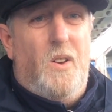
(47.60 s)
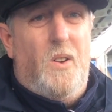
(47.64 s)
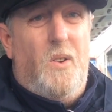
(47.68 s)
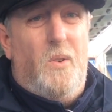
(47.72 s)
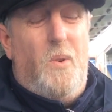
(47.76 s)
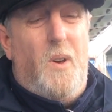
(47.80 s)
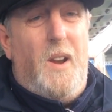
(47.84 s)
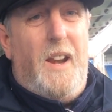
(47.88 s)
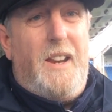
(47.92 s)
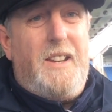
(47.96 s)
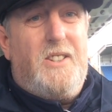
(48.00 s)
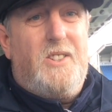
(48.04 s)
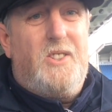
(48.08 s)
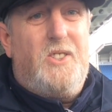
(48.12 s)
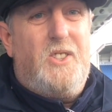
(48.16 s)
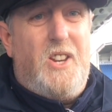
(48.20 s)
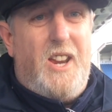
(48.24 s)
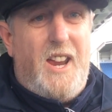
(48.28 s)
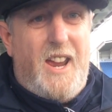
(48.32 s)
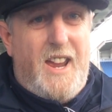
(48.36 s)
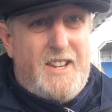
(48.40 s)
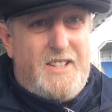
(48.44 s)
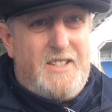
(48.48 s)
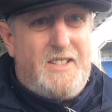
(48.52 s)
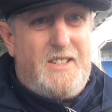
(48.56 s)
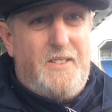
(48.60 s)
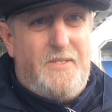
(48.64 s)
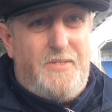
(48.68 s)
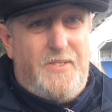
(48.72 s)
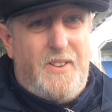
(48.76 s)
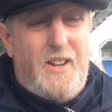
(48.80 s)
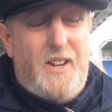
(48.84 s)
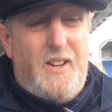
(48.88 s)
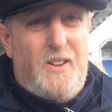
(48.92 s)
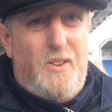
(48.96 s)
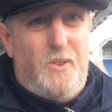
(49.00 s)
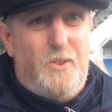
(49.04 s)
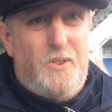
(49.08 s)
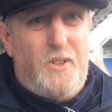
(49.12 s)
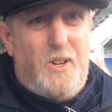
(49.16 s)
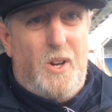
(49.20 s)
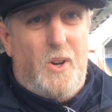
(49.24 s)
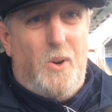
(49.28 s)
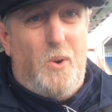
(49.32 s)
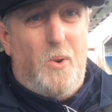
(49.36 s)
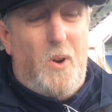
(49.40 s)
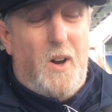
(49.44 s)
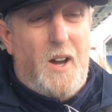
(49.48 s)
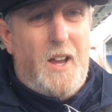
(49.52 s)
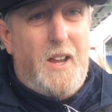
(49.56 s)
Well, it's Chesterfield
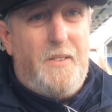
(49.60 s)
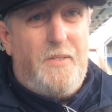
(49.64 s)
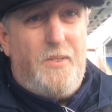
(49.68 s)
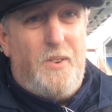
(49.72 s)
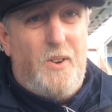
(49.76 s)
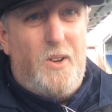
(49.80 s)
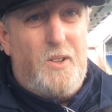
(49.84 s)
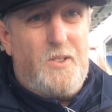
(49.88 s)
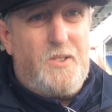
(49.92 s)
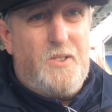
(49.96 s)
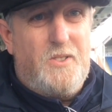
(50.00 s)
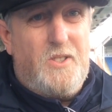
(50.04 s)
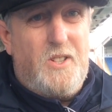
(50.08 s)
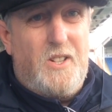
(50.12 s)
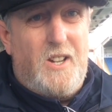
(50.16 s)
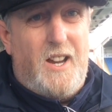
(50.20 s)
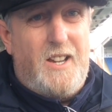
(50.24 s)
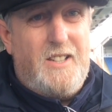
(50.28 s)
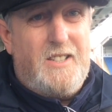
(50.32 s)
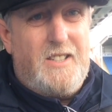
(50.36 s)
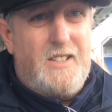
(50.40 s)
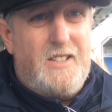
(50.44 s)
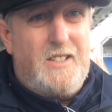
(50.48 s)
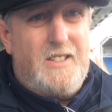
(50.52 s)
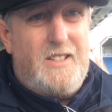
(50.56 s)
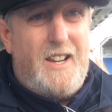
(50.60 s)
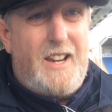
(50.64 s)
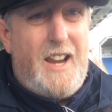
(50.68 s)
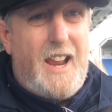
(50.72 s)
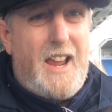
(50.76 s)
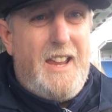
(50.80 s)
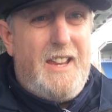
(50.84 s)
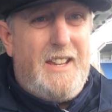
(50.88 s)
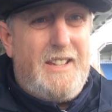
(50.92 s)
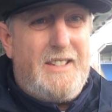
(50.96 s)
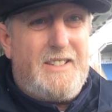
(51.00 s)
away for Oxford United today.